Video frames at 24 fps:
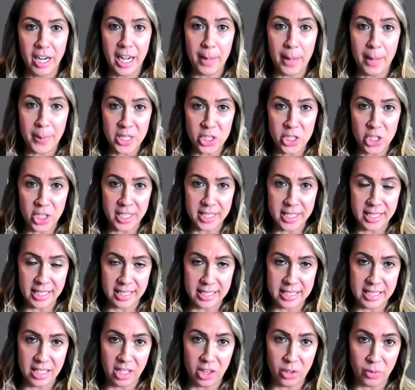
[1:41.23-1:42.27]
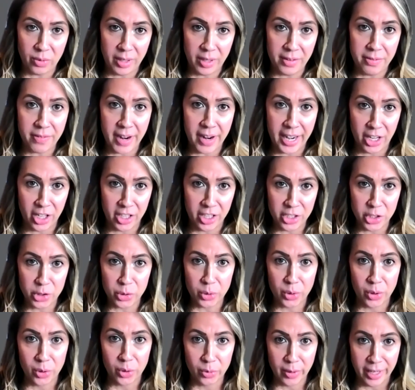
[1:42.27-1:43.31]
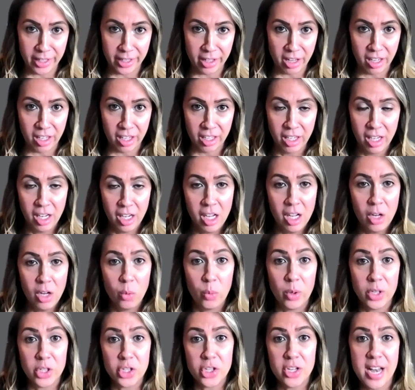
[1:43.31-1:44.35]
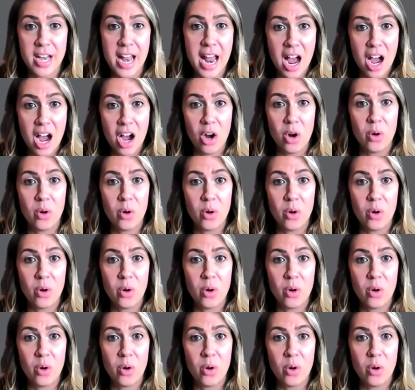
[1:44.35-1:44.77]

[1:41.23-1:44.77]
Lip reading: APG-63 fire control radar, which now